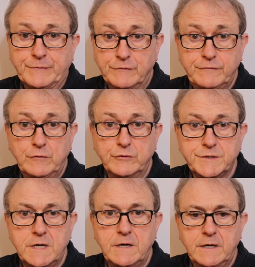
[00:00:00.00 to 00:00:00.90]
full
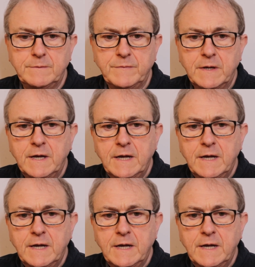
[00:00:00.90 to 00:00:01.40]
time.